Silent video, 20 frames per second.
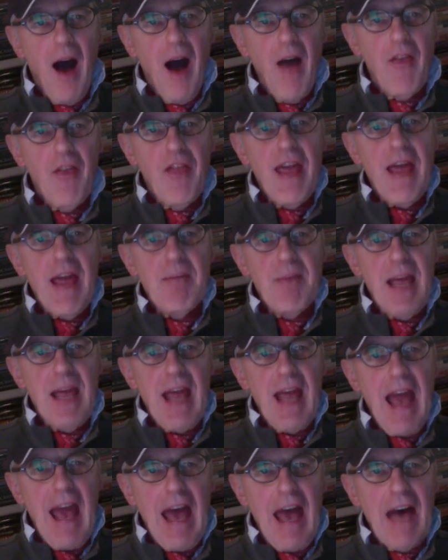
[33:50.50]
they may
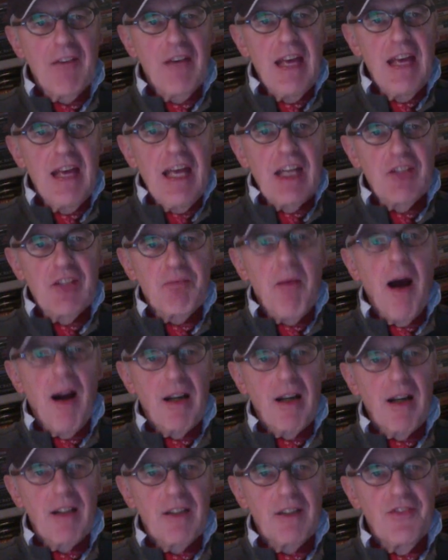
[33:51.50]
have is
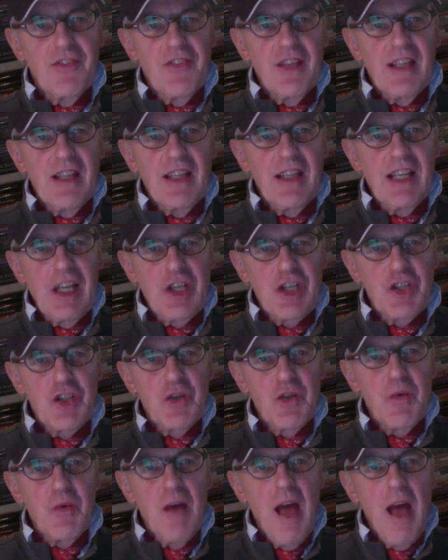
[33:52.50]
part of the
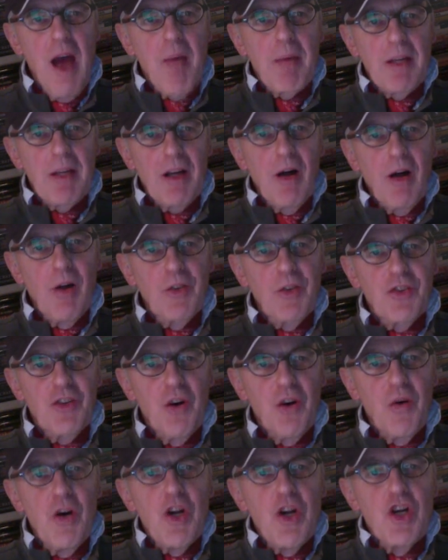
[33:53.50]
issue, but
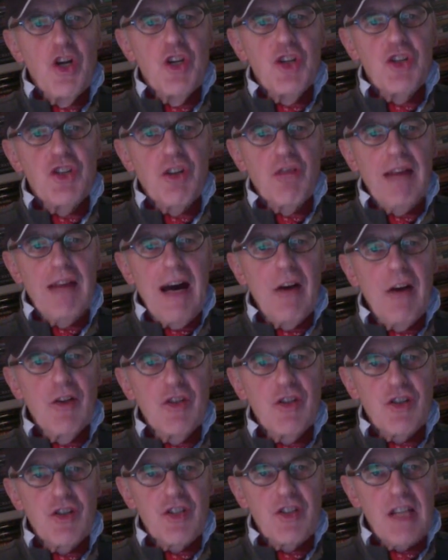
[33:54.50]
also surround
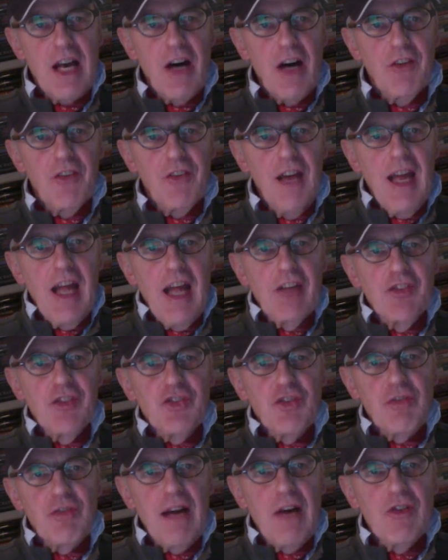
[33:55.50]
yourself and
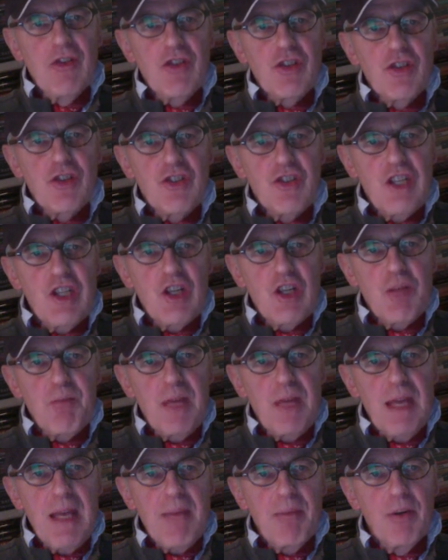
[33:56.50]
surround your senior
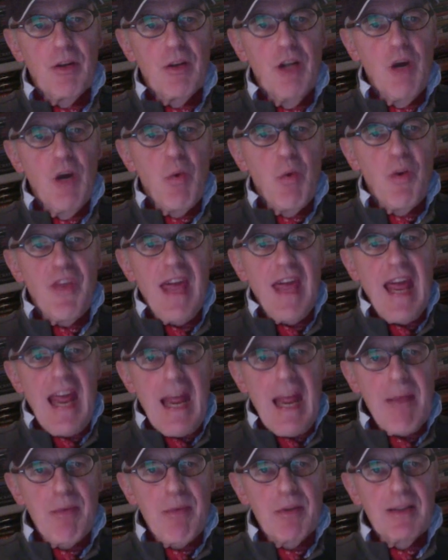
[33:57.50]
people with
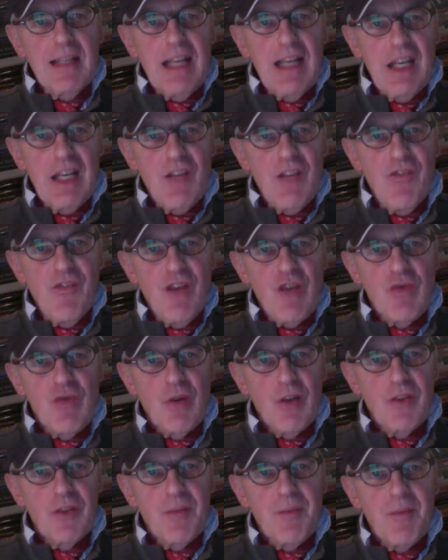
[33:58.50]
able
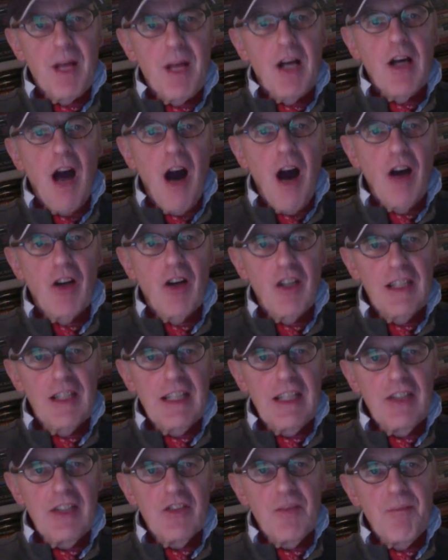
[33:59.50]
individuals,
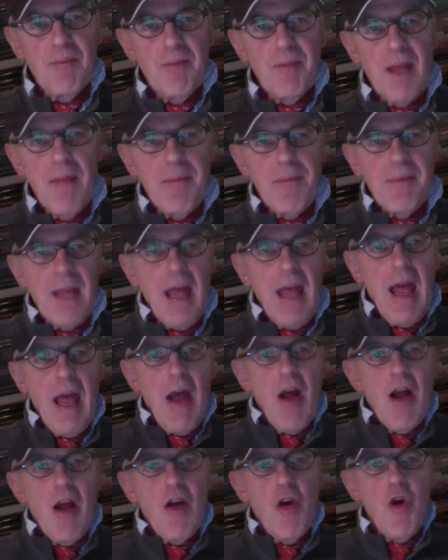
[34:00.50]
Congolese,
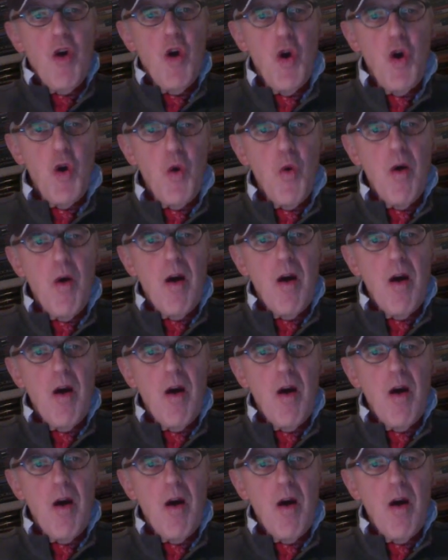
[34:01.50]
who